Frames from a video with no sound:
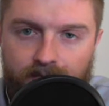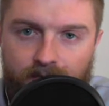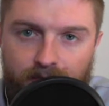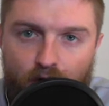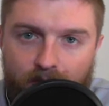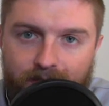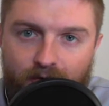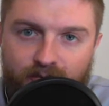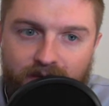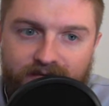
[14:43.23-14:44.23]
blog
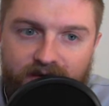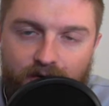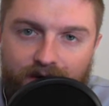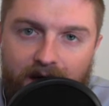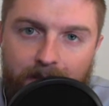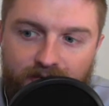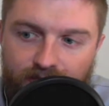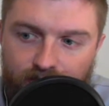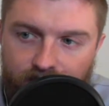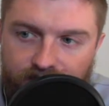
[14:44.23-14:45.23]
post we did on
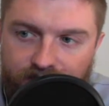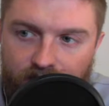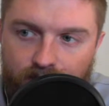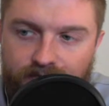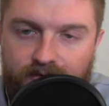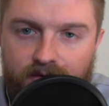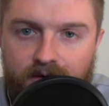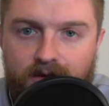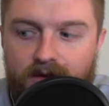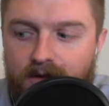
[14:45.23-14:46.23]
opportunity zones.
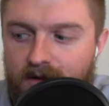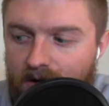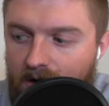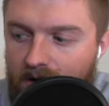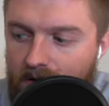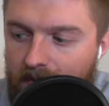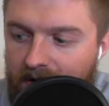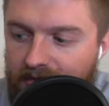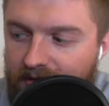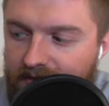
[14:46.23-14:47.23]

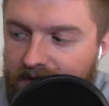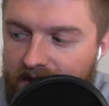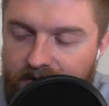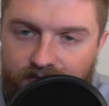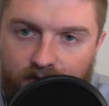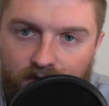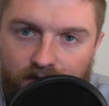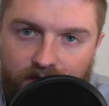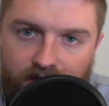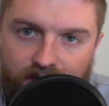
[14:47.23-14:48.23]
I think that's
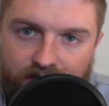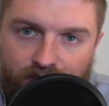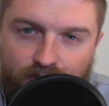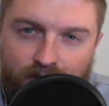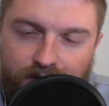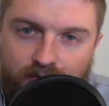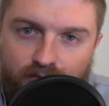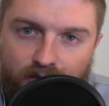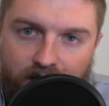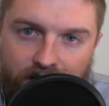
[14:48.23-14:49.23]
a really
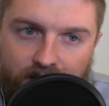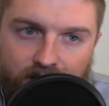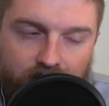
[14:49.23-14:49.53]
great